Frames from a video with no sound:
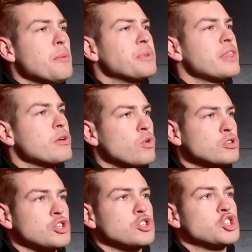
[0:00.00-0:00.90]
But then there are
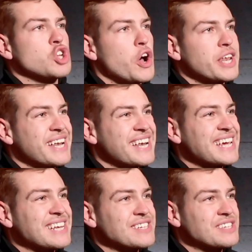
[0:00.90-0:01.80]
also the silent
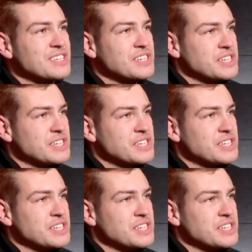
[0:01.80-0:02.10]
leaders